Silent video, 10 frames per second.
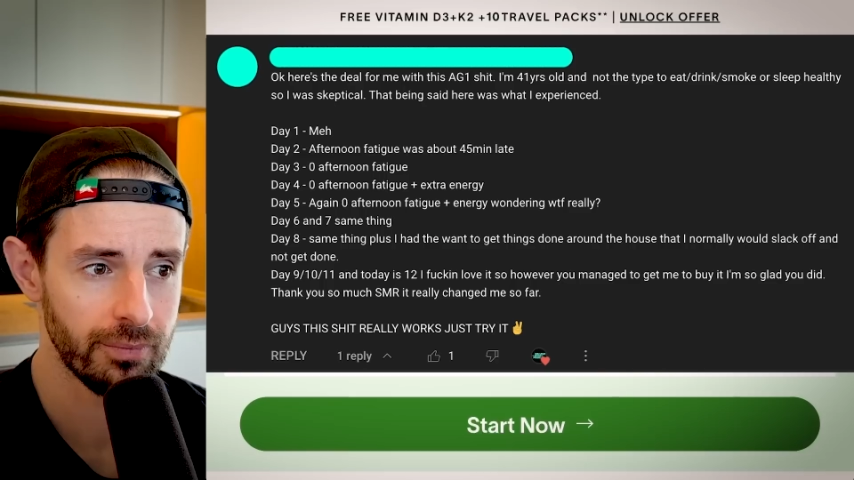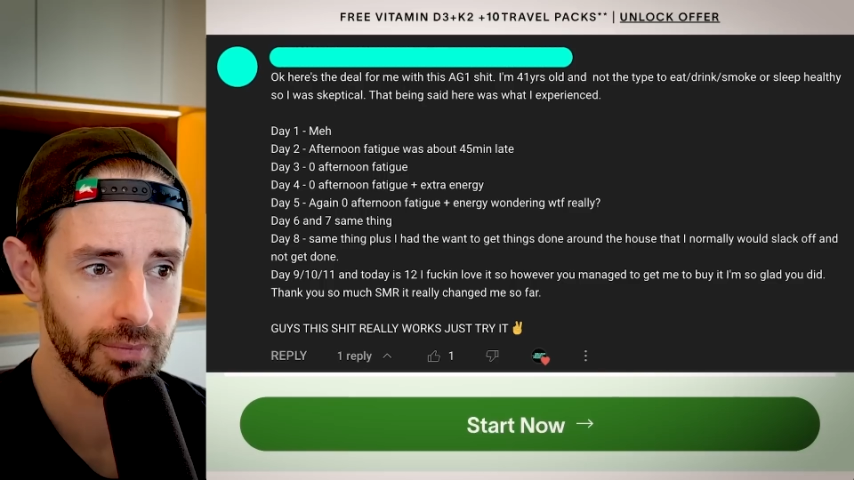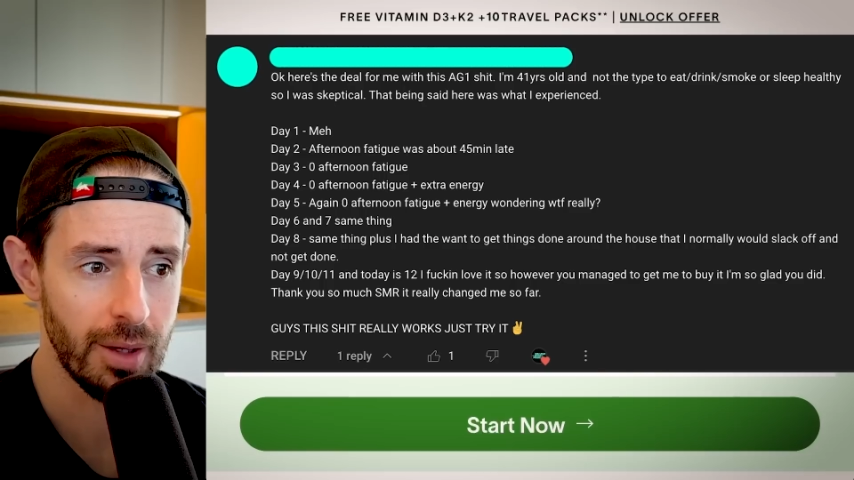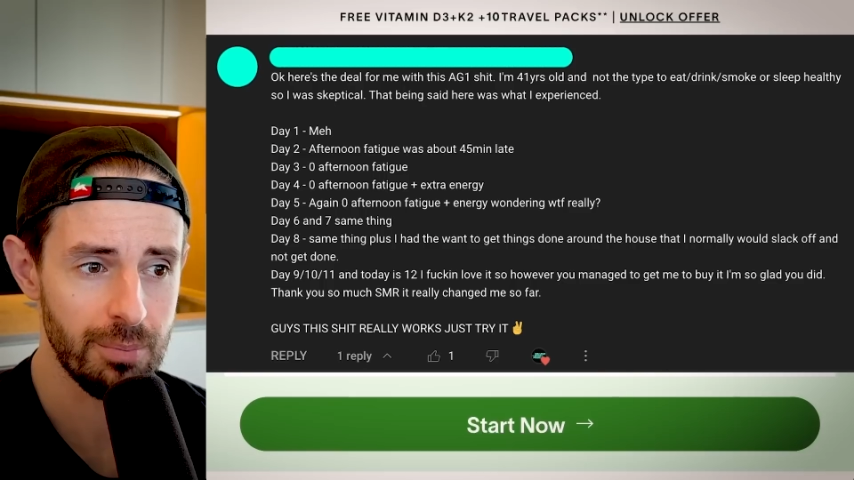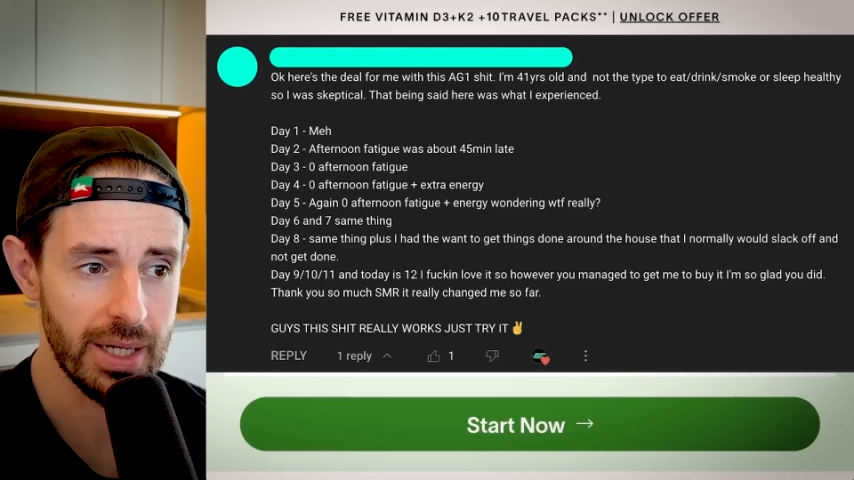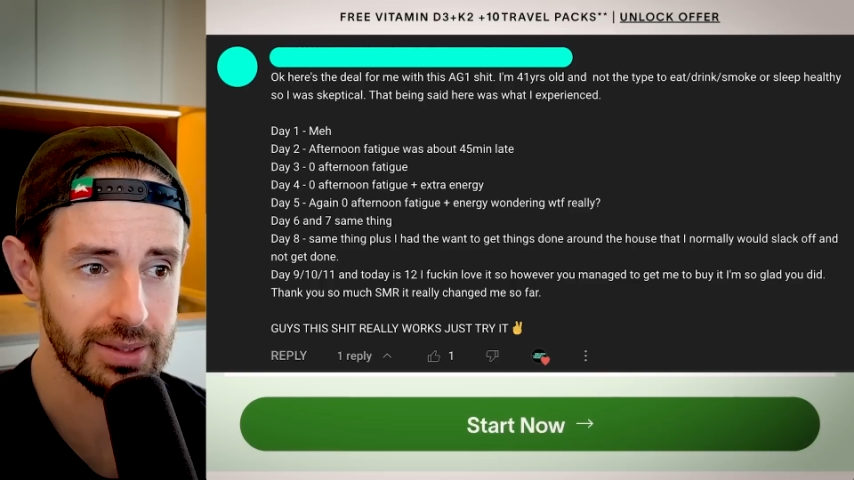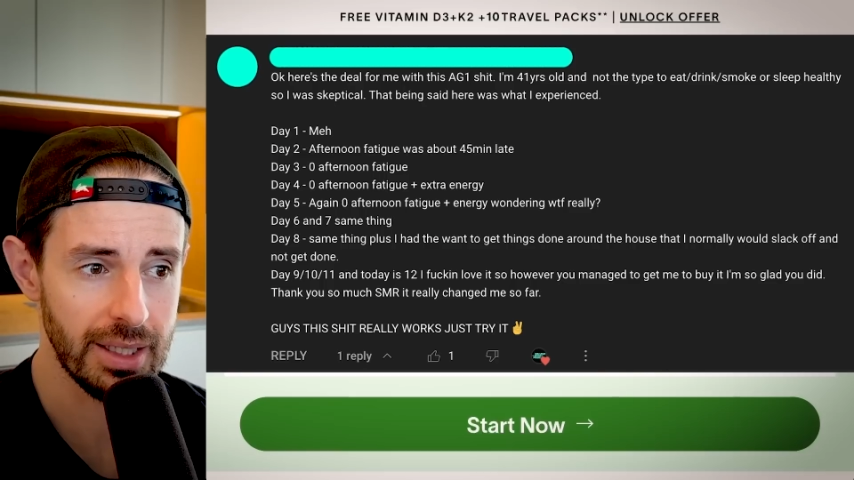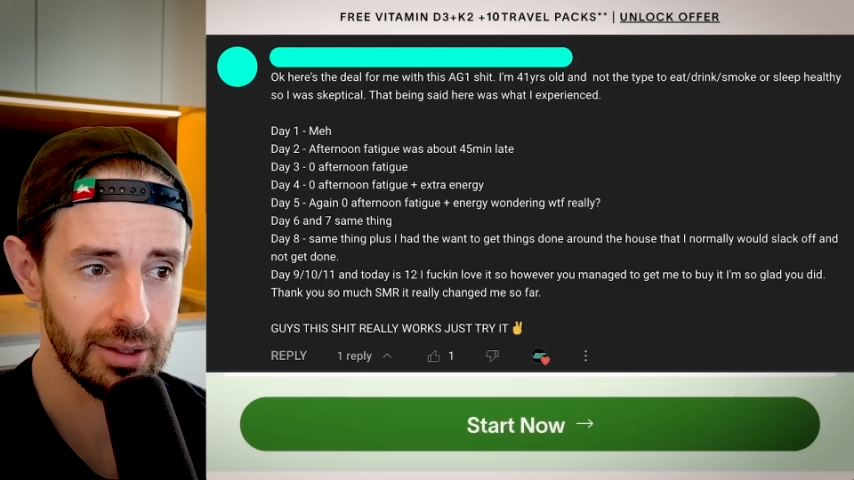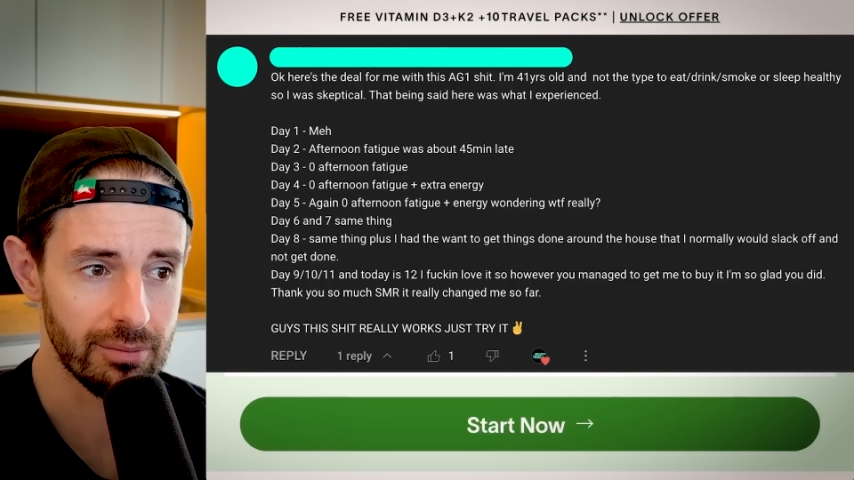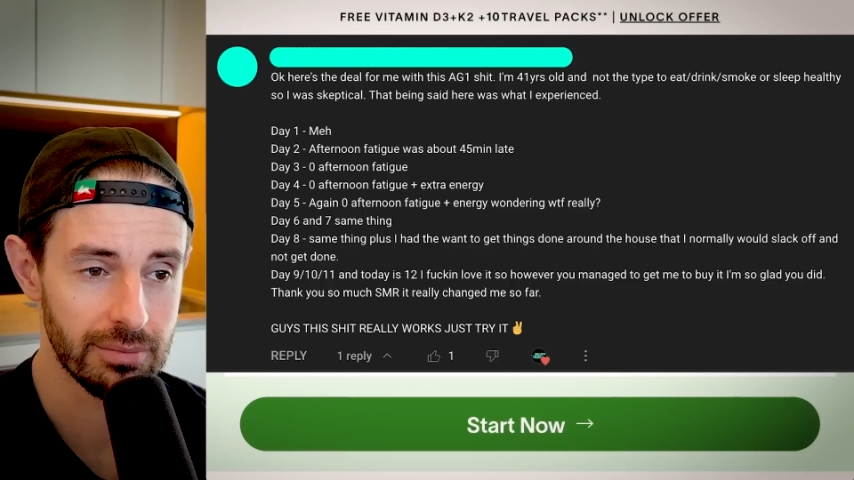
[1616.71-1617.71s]
That being
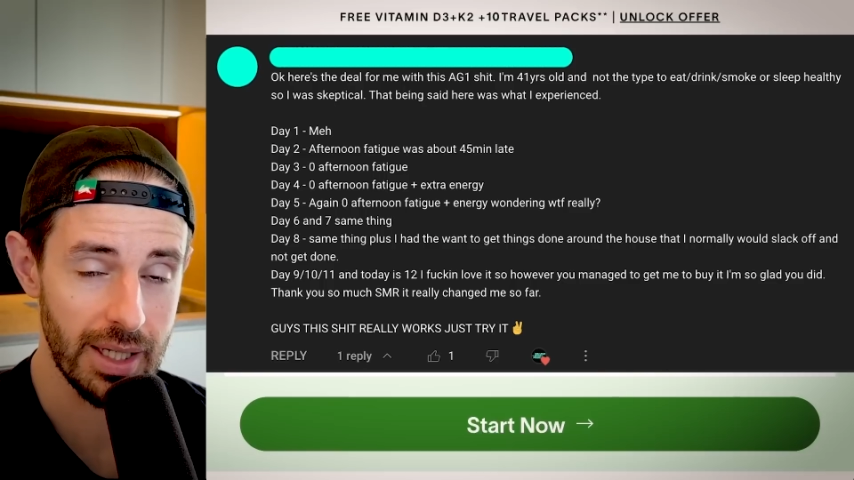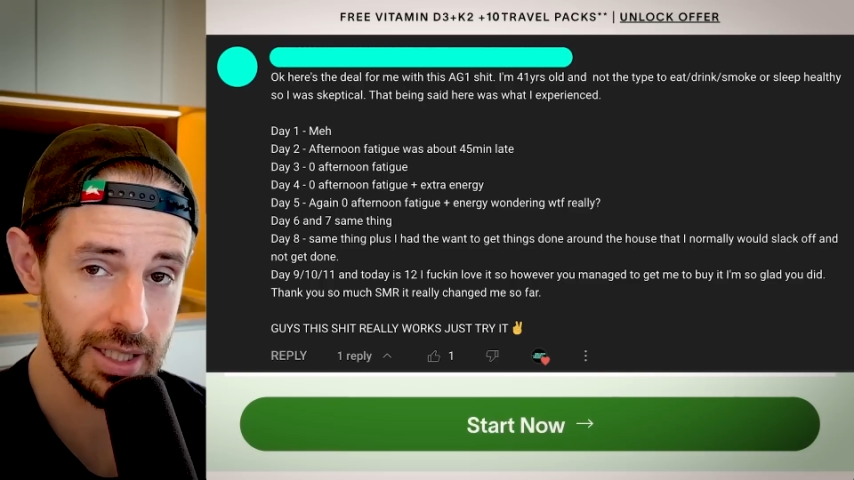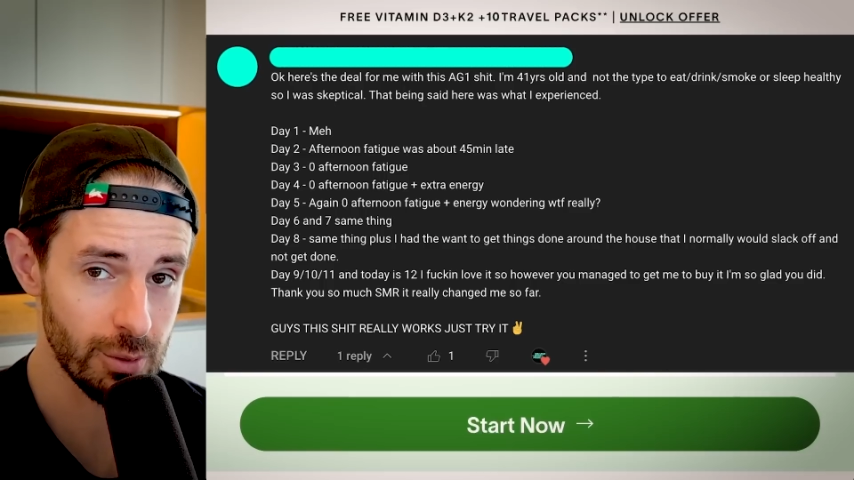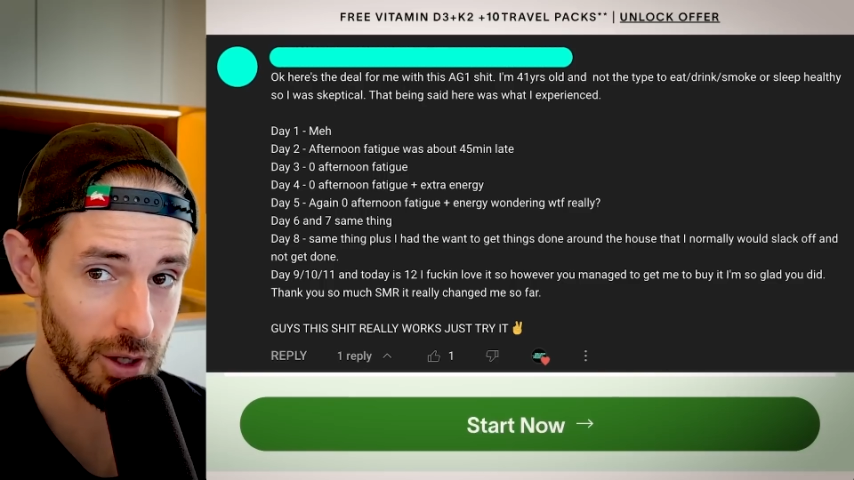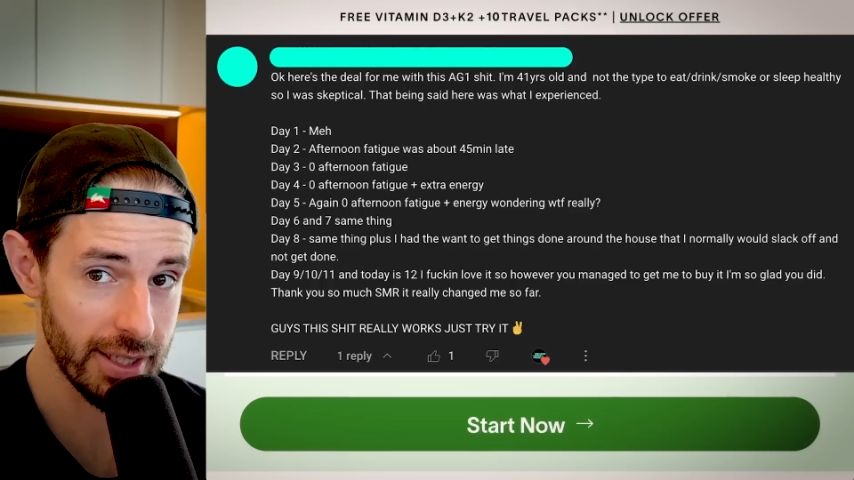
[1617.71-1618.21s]
said, here's what I